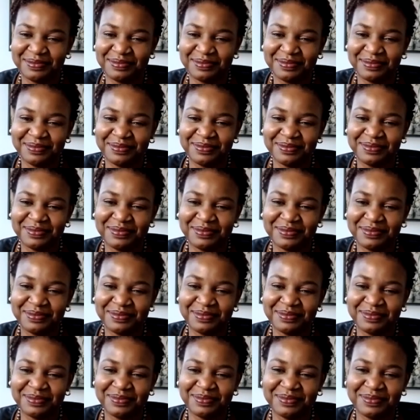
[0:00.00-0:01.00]

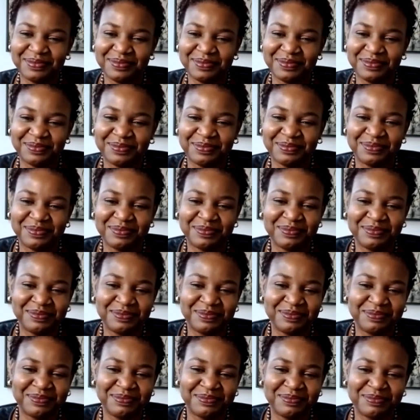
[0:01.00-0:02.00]

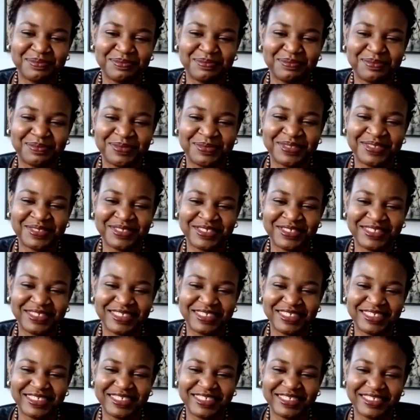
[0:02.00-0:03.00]

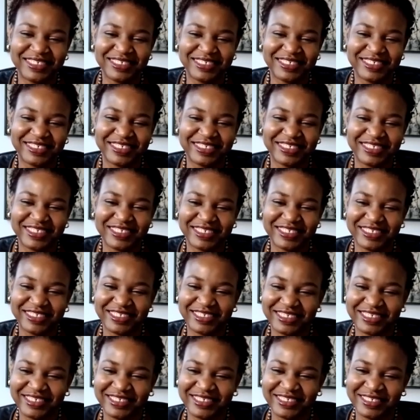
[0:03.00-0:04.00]

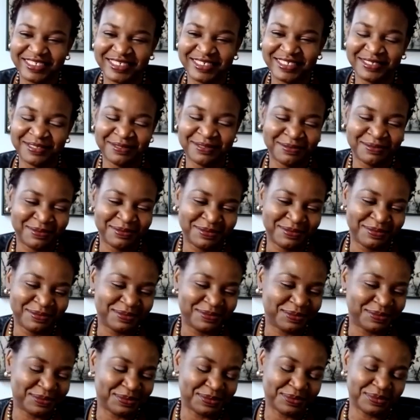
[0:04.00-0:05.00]

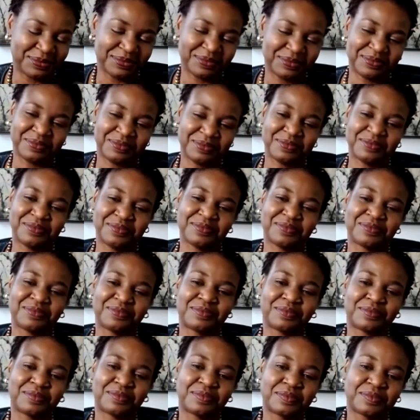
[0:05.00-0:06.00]

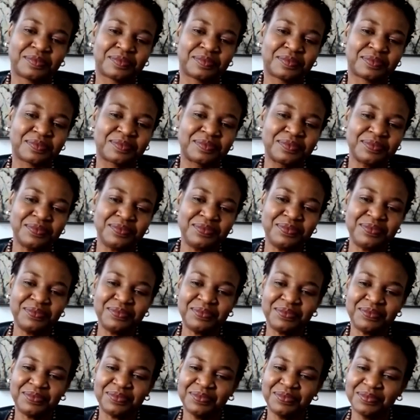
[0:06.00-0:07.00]

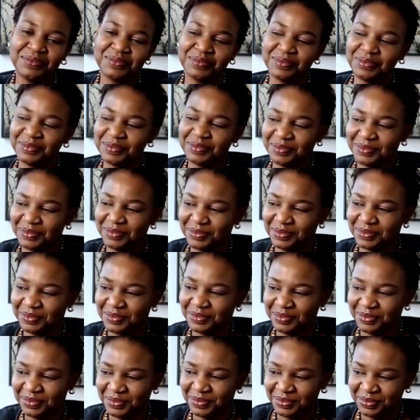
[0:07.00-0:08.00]
The person shown says nothing.